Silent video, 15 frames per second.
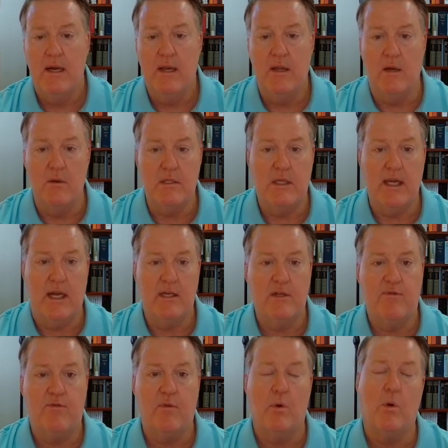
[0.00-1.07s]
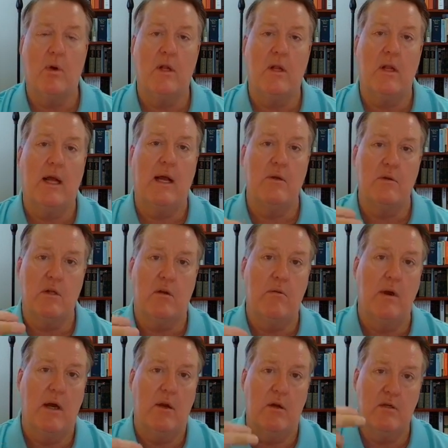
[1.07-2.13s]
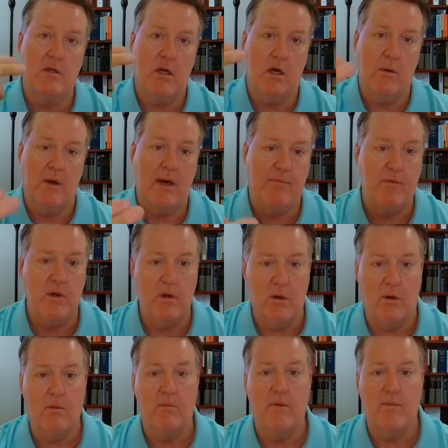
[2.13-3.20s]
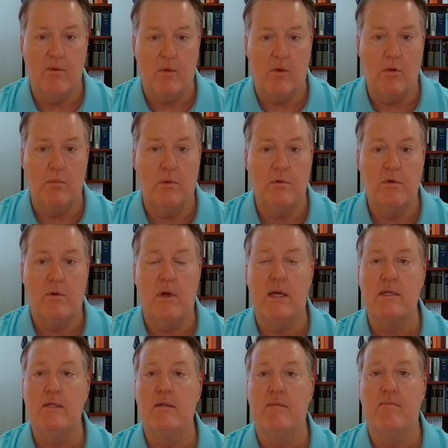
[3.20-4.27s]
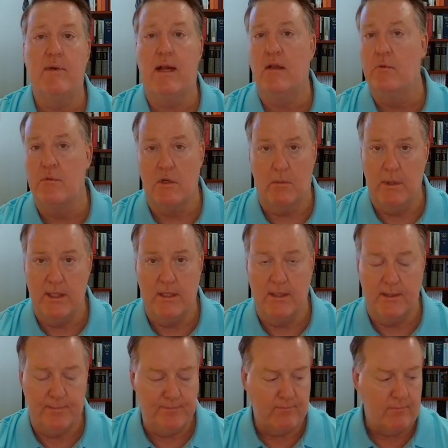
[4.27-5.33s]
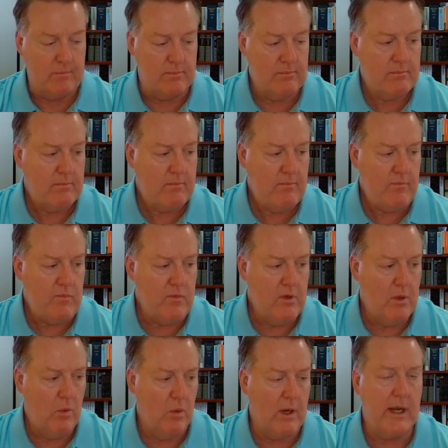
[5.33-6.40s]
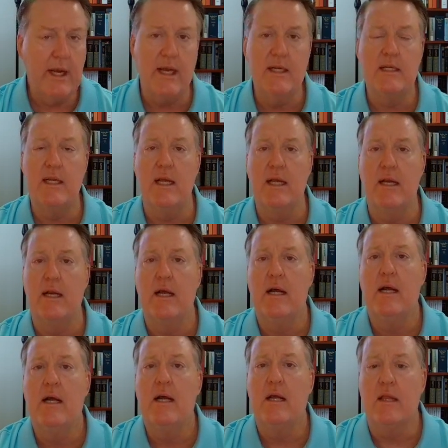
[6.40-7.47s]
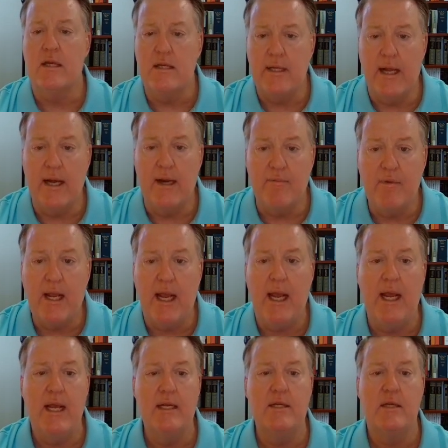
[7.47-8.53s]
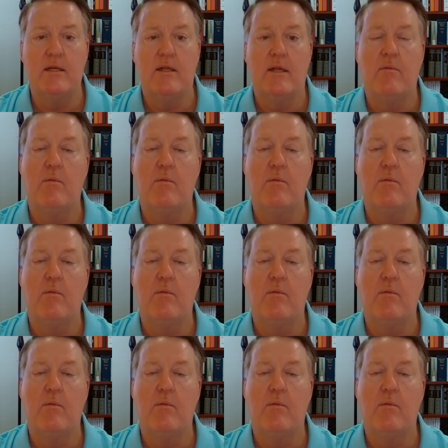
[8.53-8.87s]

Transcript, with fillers: those debts, Florida allows the creditors to go after your revocable trust. In fact, there was a recent court case in the state of Kansas that